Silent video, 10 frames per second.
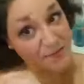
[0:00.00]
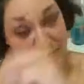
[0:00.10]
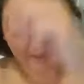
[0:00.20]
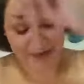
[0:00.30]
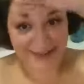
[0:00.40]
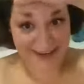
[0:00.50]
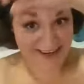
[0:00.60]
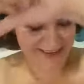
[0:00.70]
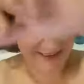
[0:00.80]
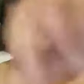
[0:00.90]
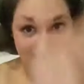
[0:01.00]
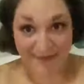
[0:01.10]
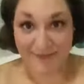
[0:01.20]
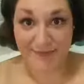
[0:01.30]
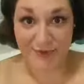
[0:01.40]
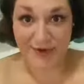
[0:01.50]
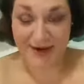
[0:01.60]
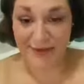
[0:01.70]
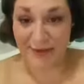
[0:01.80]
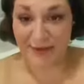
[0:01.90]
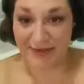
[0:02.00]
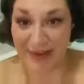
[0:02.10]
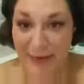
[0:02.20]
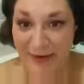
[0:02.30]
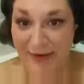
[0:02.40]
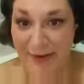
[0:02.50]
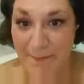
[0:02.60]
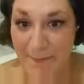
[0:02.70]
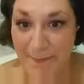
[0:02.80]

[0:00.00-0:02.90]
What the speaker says: public education. Try your local library.